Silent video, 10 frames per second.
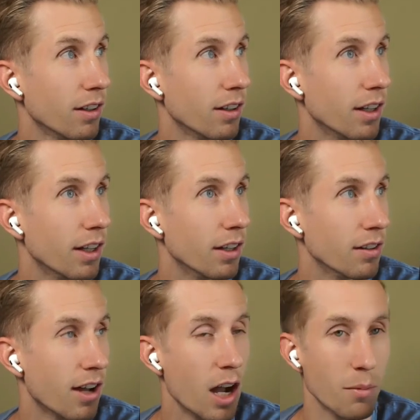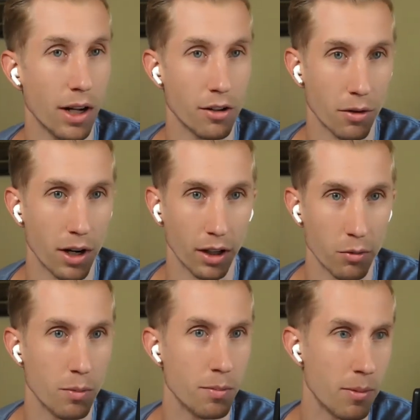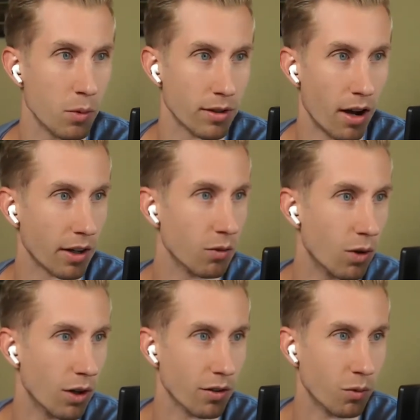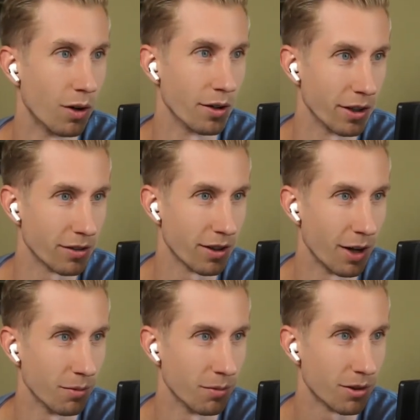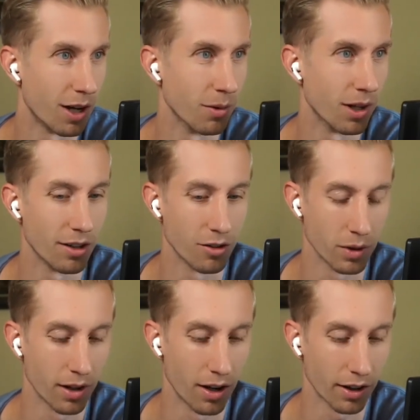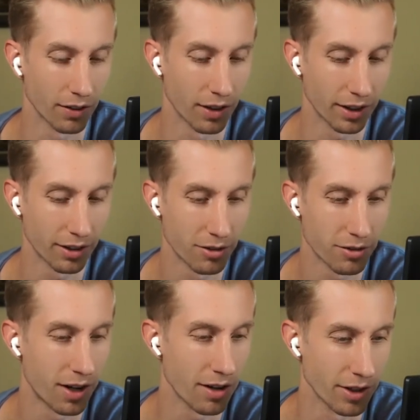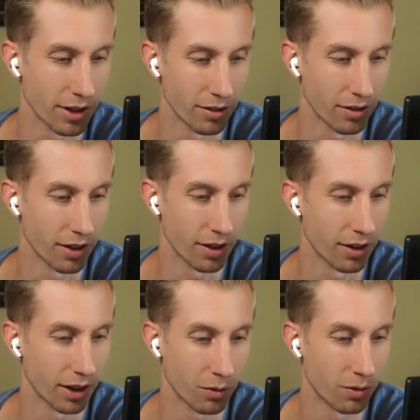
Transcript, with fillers: in timelines, right? Like maybe we talk in one, one year time timelines, we talk in like five years and then like